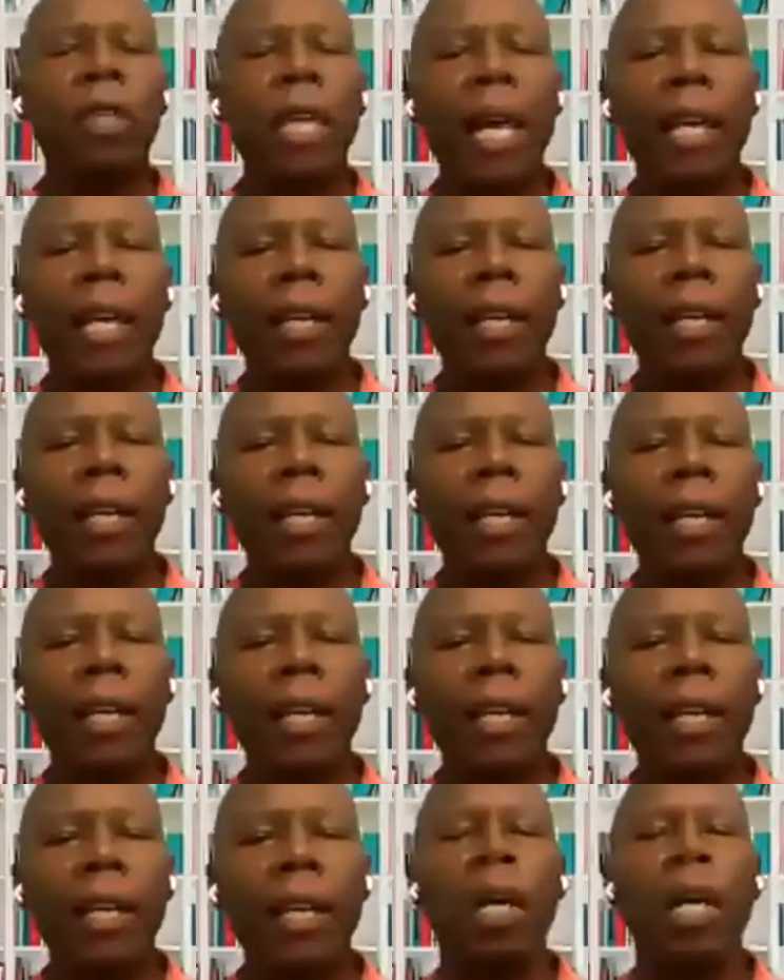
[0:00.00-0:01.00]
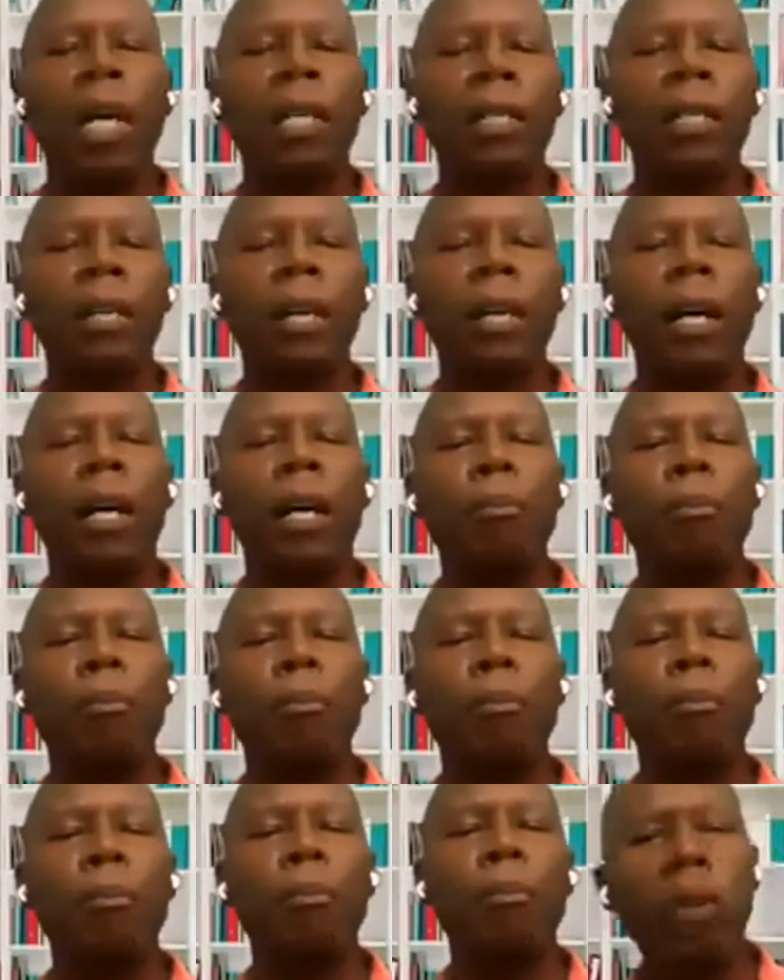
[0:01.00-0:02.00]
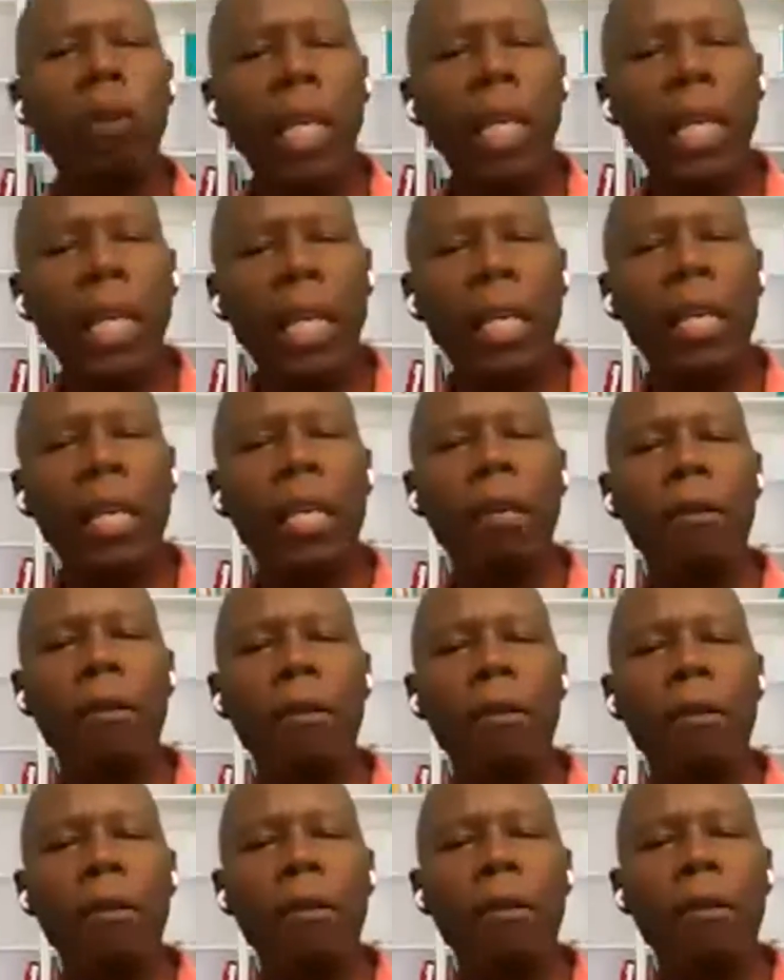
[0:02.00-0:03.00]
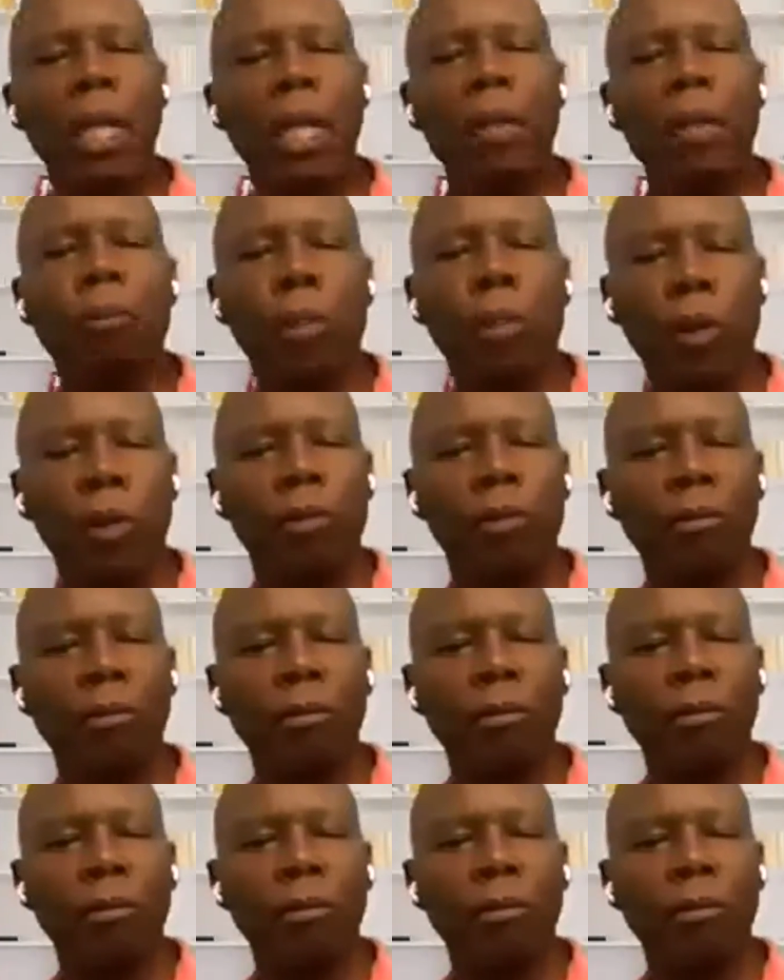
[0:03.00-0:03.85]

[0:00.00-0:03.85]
for that kind of price are preemie people.